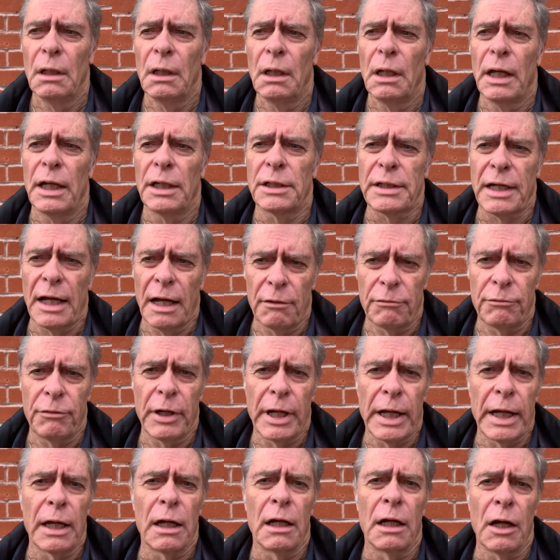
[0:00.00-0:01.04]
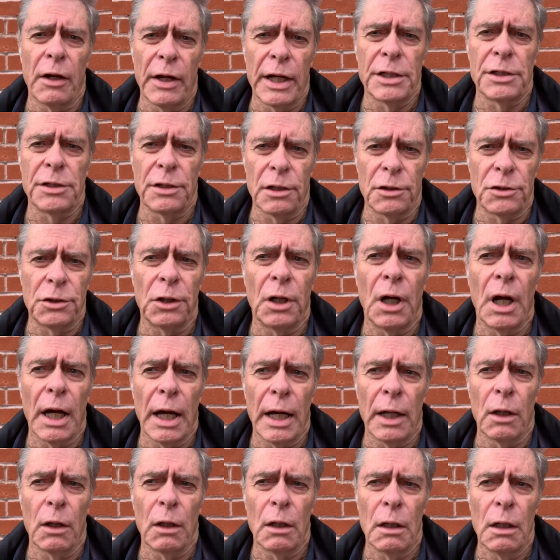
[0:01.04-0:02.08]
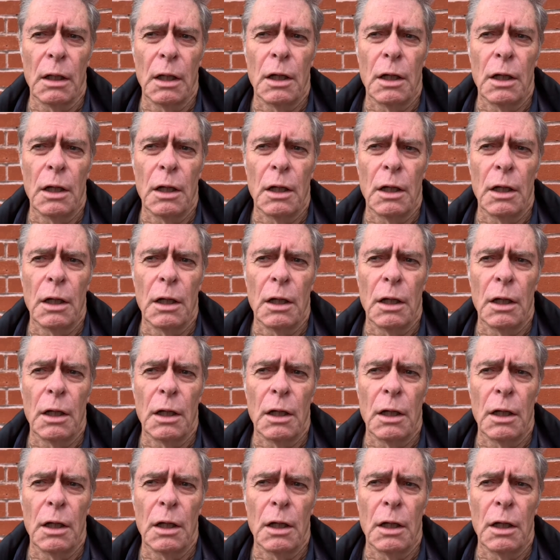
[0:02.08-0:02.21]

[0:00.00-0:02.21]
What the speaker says: is covering it and going to the trial.